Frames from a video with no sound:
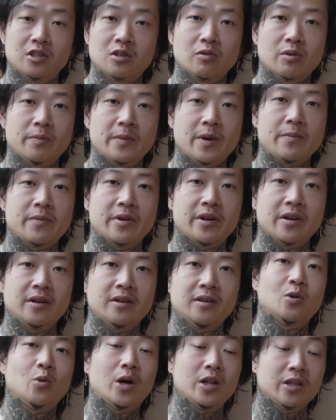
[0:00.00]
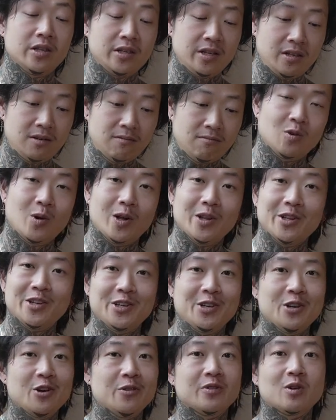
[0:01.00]
to remember: quality
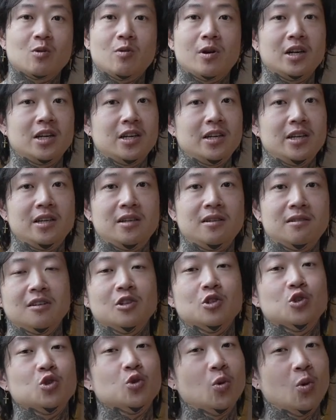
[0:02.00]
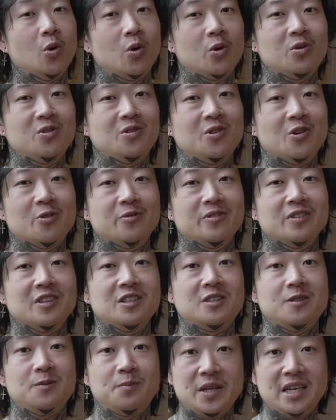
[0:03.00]
over quantity, control over the
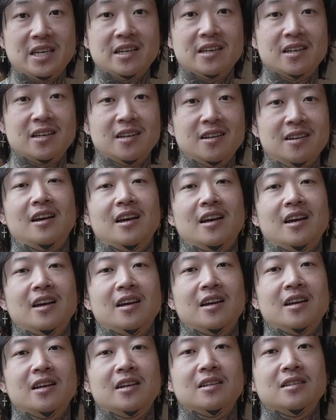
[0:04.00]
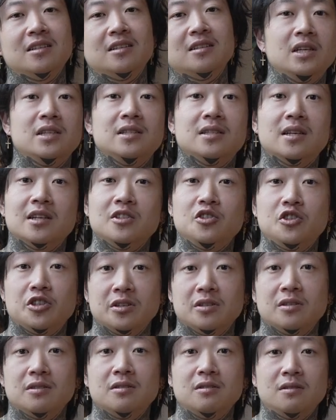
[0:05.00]
speed, and
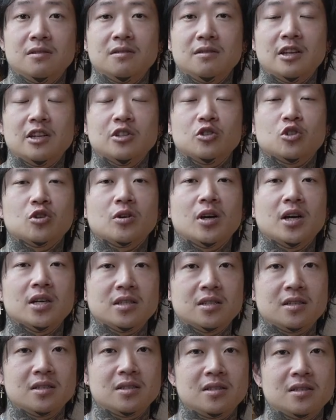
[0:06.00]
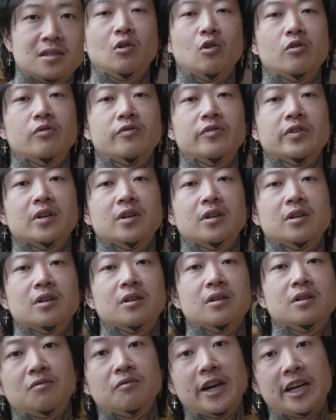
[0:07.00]
intention and trust
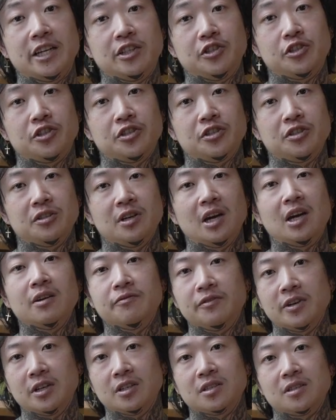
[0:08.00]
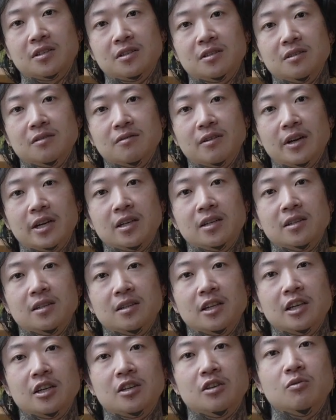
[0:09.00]
over range at first, right?
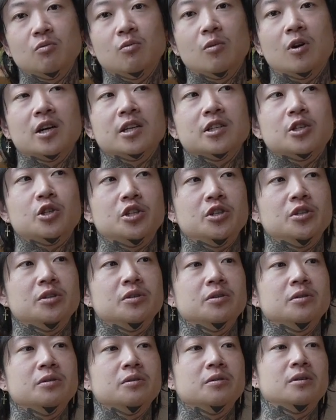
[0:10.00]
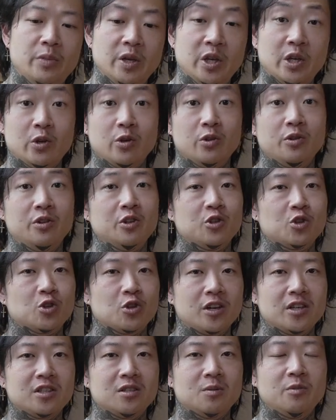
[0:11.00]
Like you want to build the
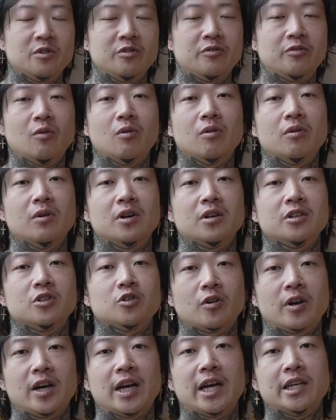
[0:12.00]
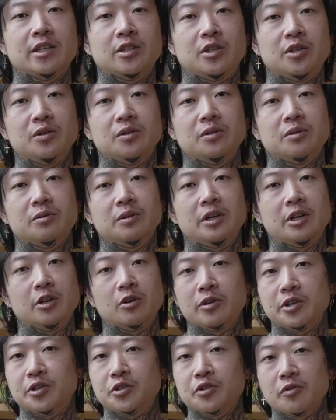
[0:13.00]
trust before trying to
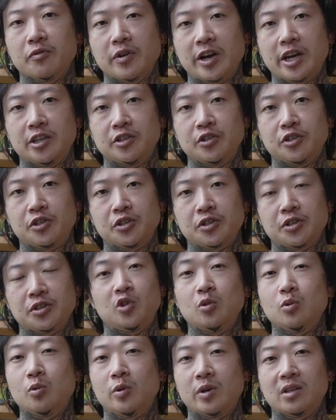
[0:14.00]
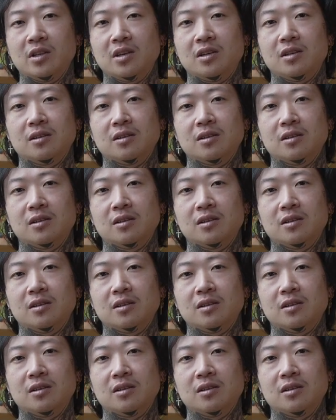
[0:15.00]
increase your range too quickly.